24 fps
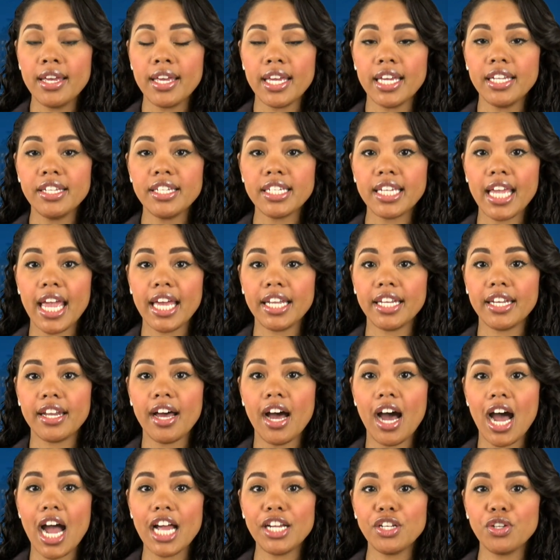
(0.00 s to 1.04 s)
indicated a
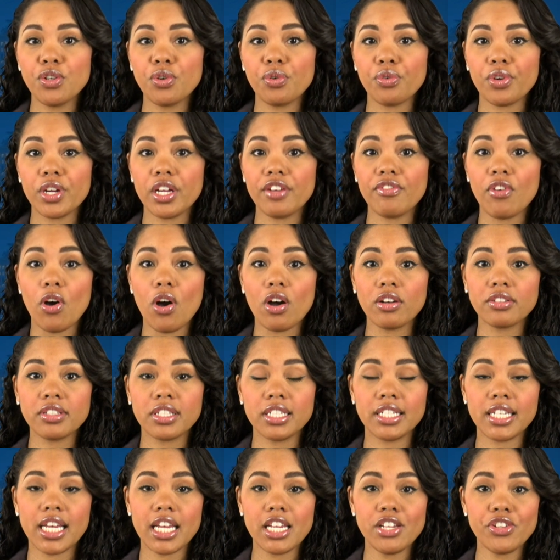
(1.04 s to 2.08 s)
high degree of
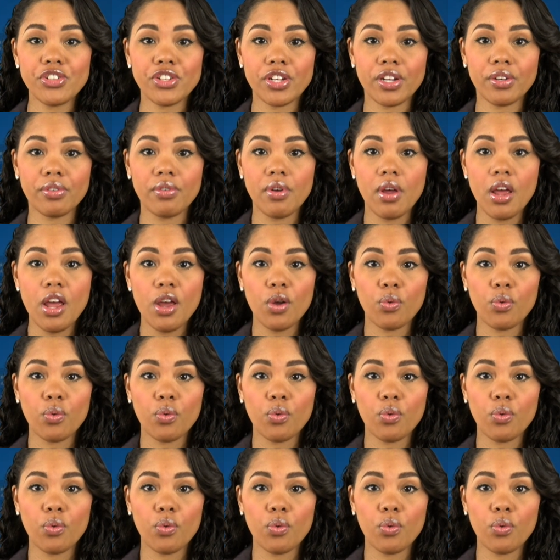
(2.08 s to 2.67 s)
oxidation,